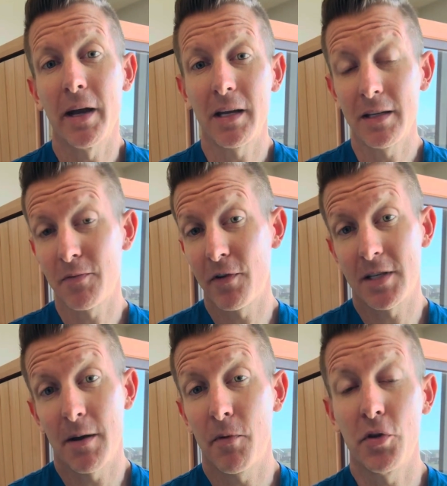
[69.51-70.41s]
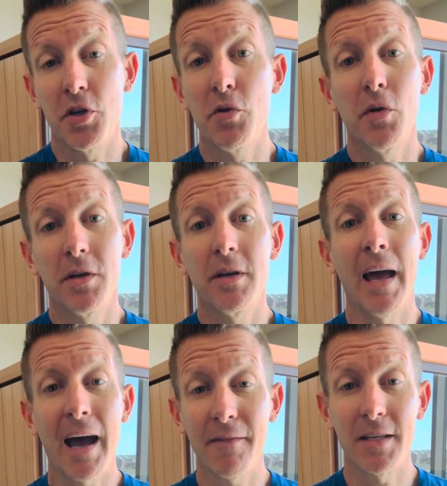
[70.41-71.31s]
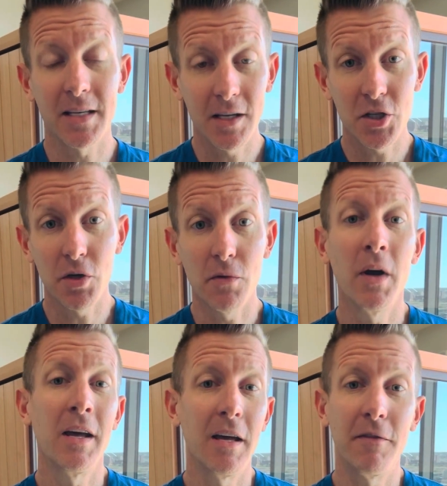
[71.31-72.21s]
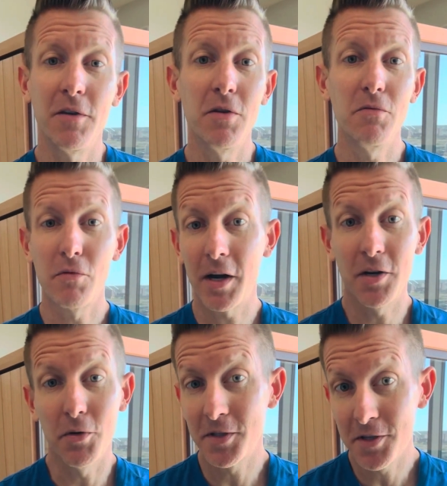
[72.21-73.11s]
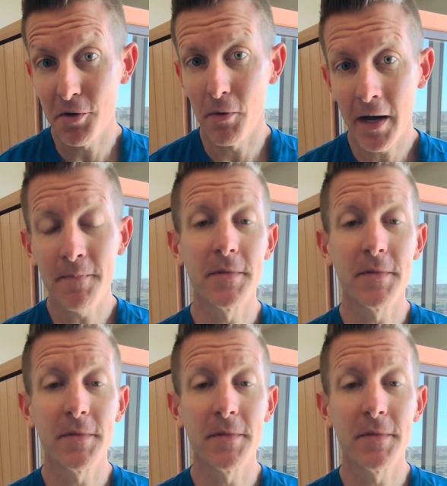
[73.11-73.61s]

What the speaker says: Like, for example, you wouldn't have this issue if you already knew what to do, right?